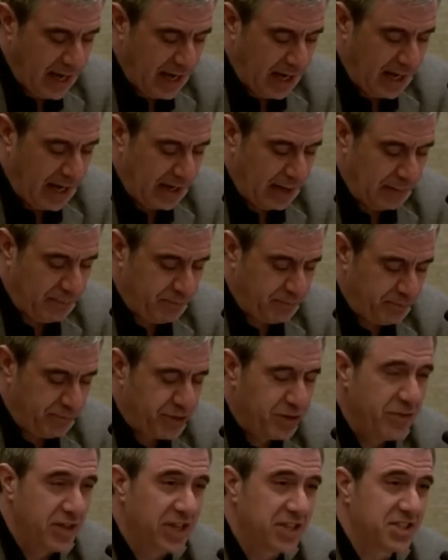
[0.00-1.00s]
um,
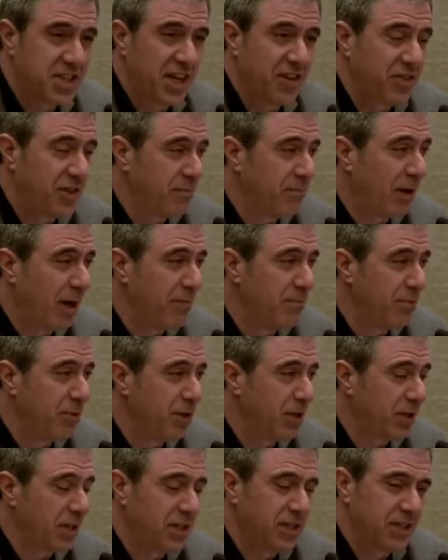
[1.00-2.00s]
to the extent that my
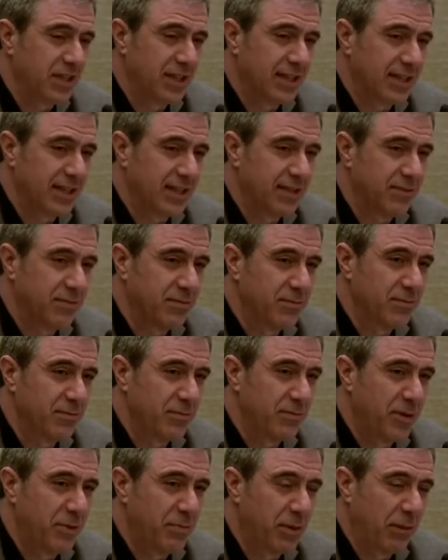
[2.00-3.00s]
book, uh,
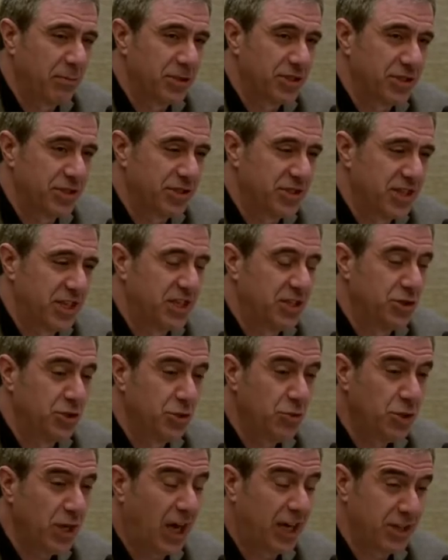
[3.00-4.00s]
the publisher said,
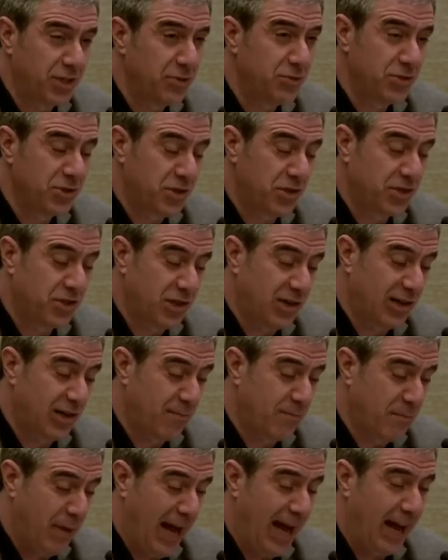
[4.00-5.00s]
do not use the
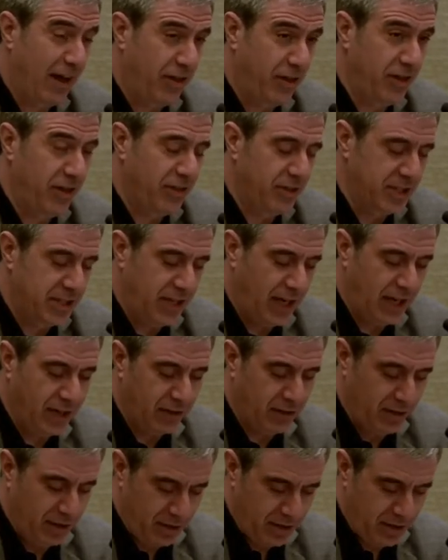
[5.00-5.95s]
term math in the title,